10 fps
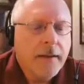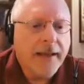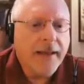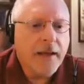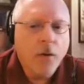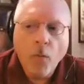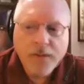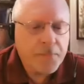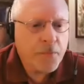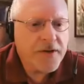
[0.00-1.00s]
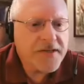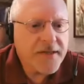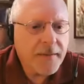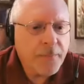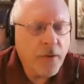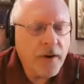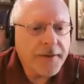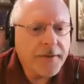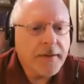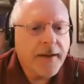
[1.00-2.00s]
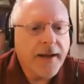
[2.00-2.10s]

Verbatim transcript: And they go, mm-hmm. What's pre step one?